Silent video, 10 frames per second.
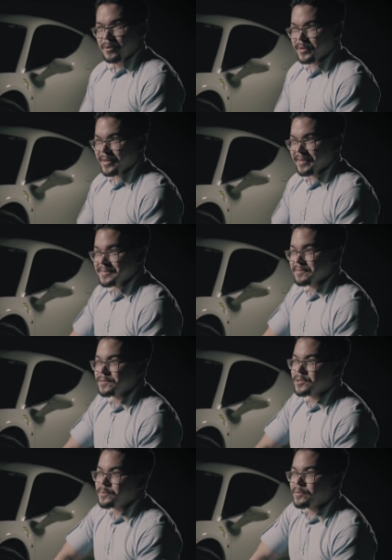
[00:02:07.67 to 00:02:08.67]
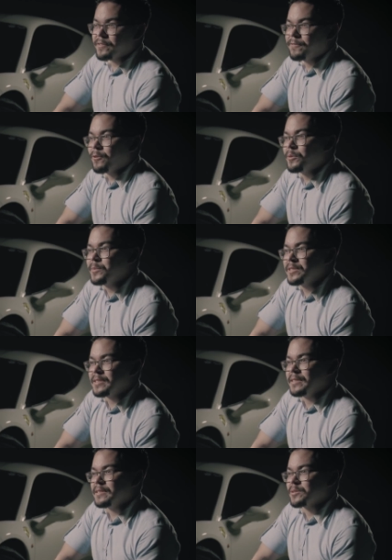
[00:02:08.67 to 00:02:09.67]
Okay, so
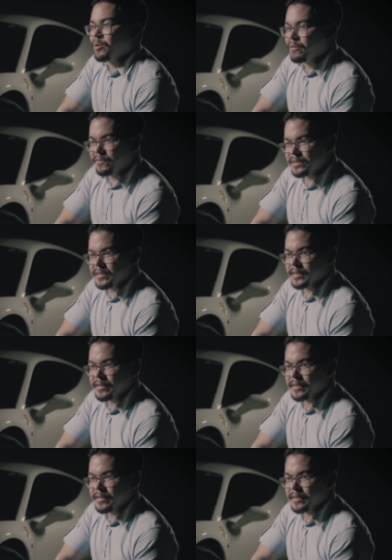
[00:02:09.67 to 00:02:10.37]
performance is obviously